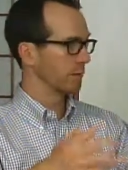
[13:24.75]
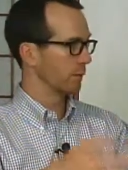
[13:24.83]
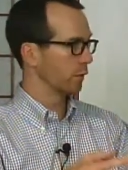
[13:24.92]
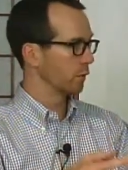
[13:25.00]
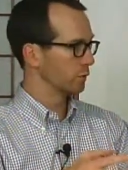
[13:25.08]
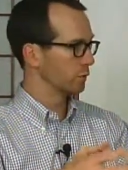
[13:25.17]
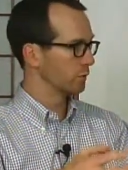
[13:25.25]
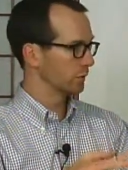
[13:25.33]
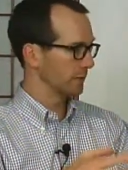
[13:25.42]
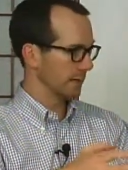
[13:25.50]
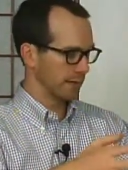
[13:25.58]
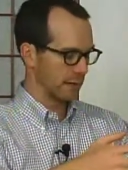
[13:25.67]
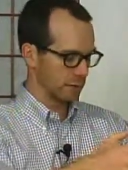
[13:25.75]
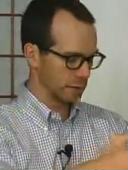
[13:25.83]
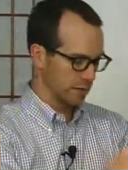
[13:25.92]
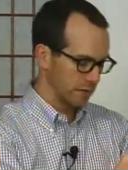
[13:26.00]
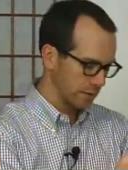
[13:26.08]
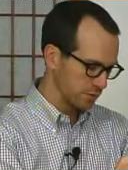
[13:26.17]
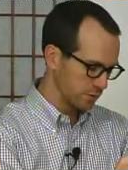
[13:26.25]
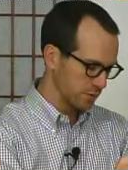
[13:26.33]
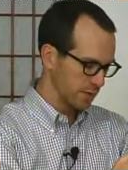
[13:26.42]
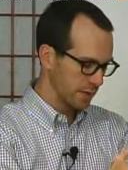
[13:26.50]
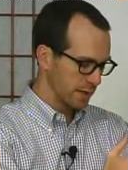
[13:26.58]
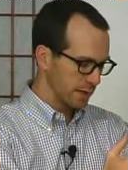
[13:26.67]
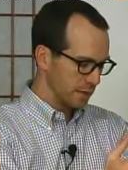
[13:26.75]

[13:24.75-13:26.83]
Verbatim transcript: to those technology clusters.